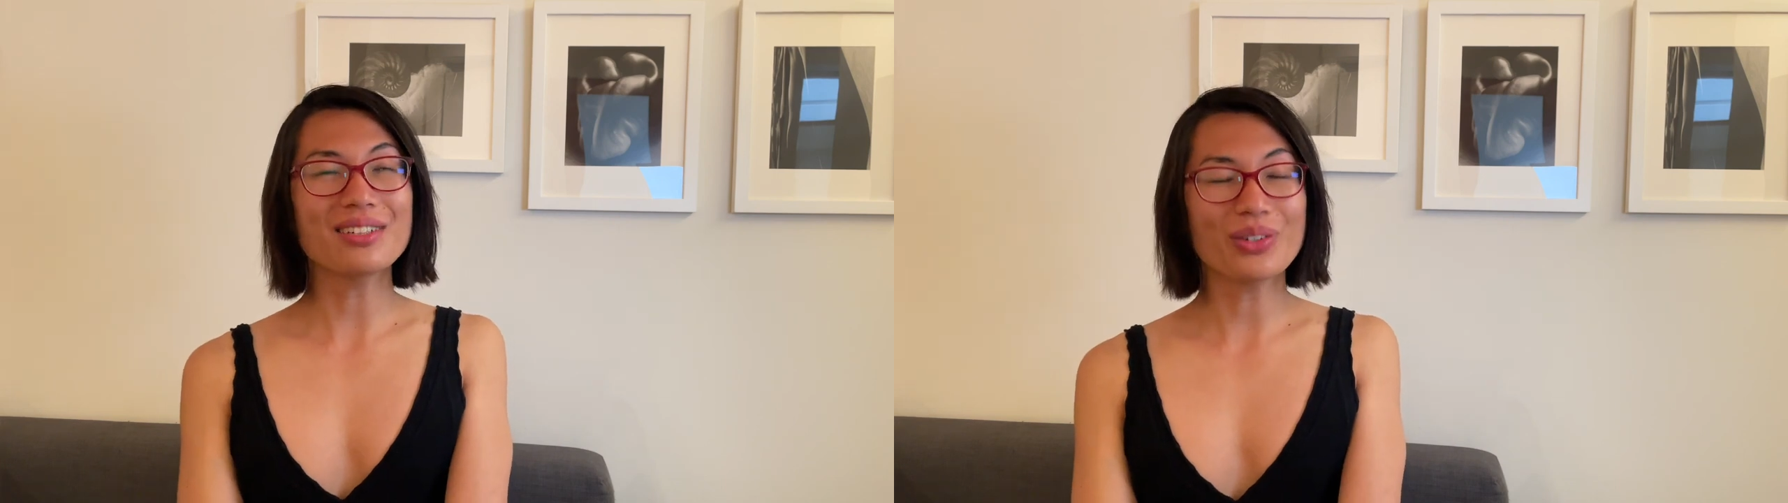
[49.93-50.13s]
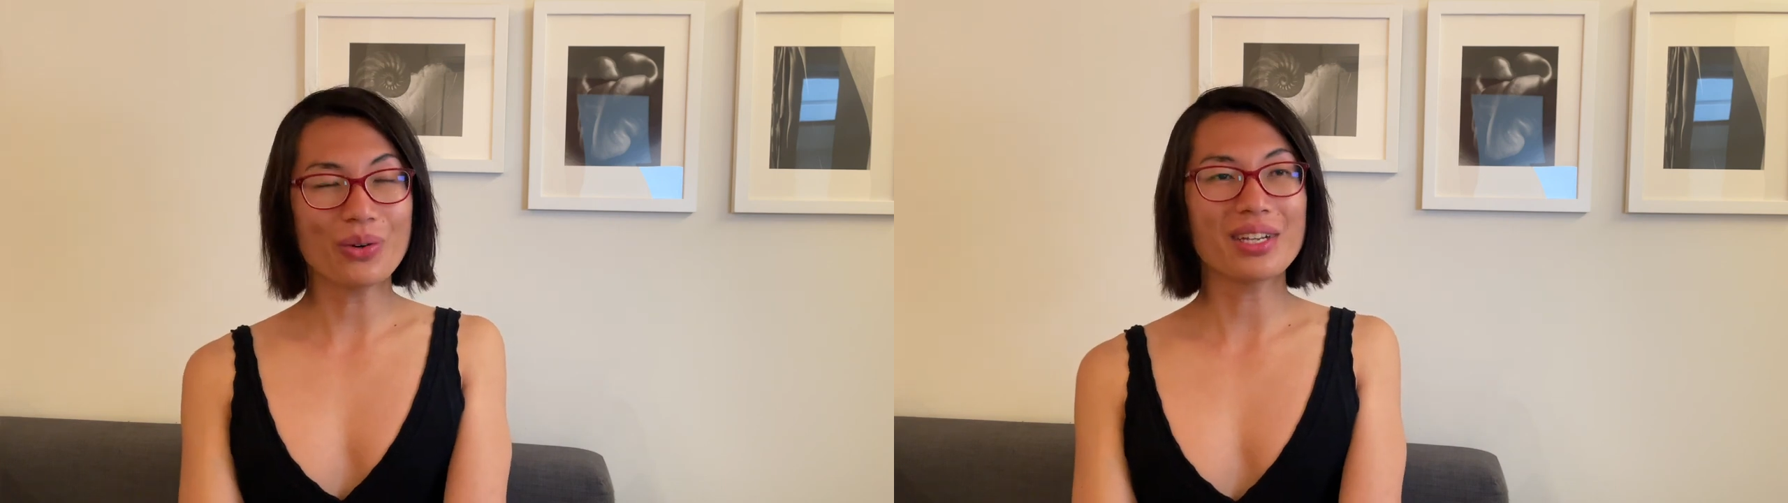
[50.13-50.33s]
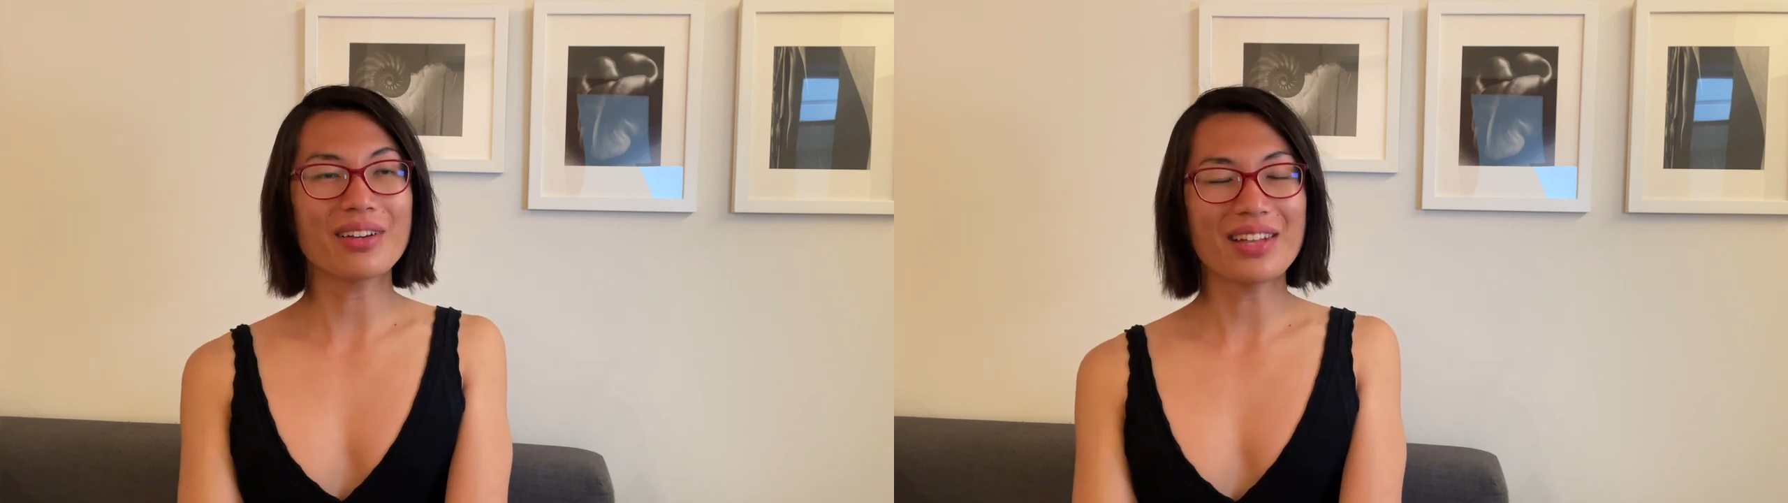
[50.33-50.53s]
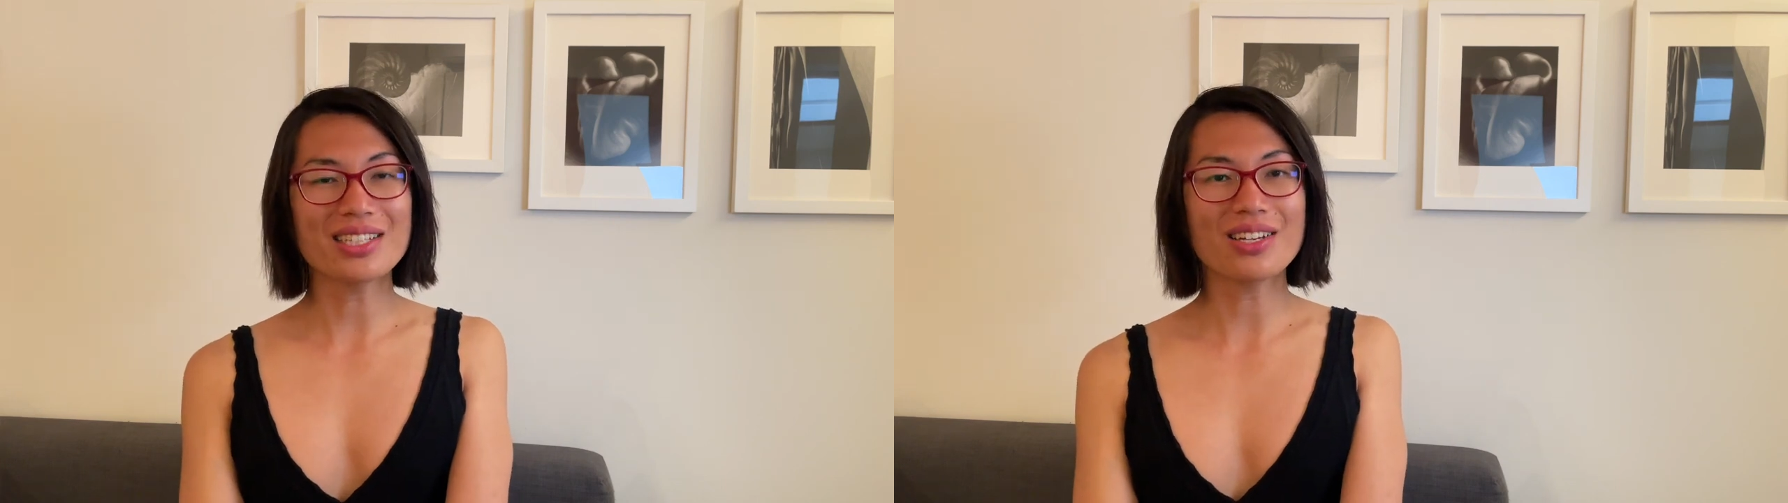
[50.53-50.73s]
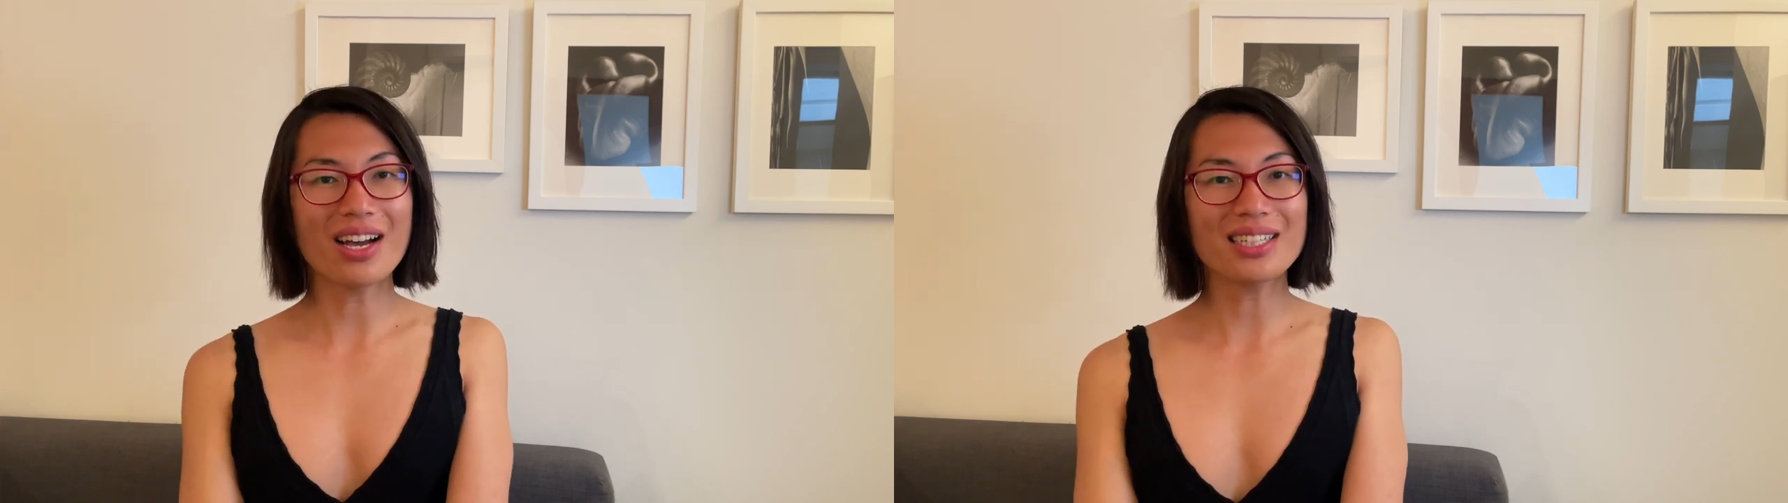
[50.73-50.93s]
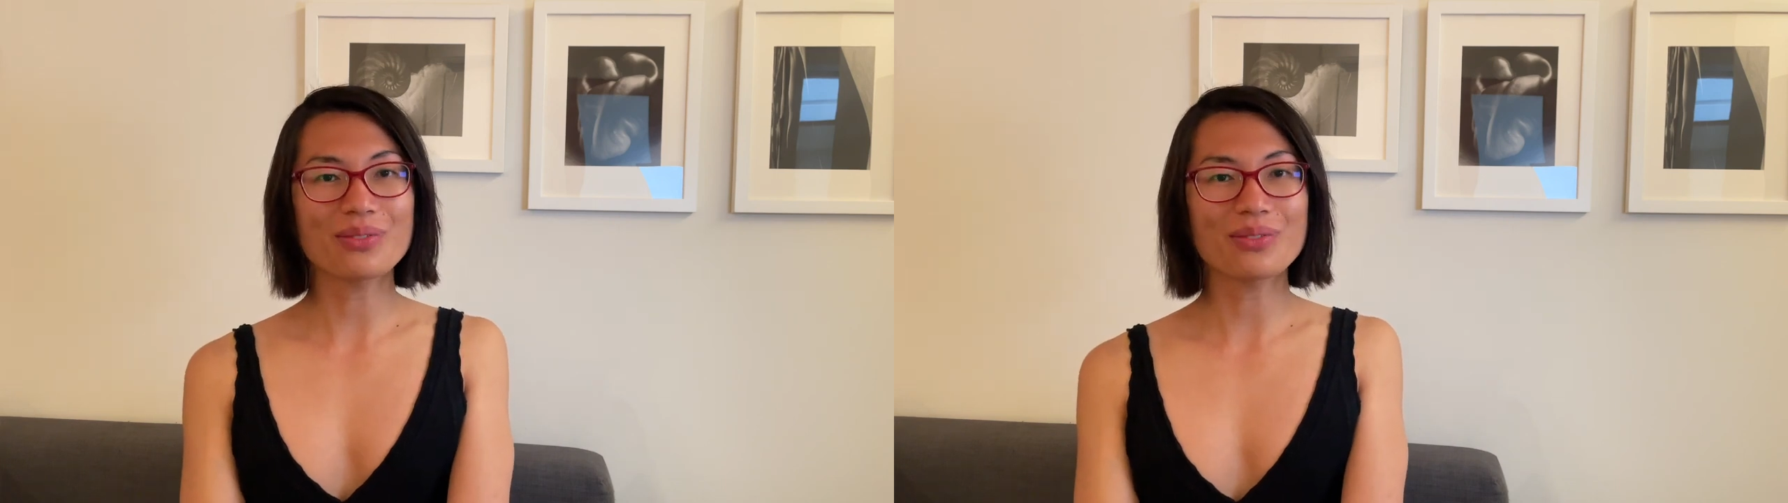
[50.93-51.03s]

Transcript: recording of that talk,